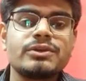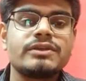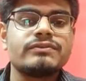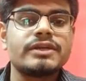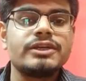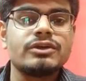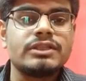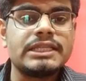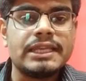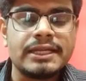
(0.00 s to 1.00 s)
can find
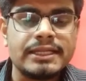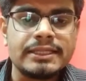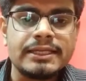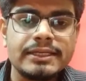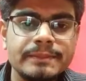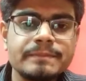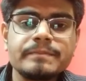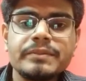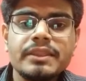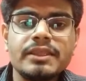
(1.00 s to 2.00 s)
on the internet
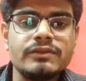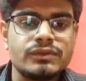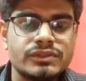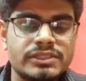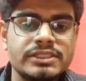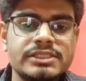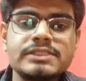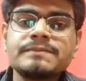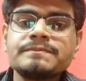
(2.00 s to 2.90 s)
if you search.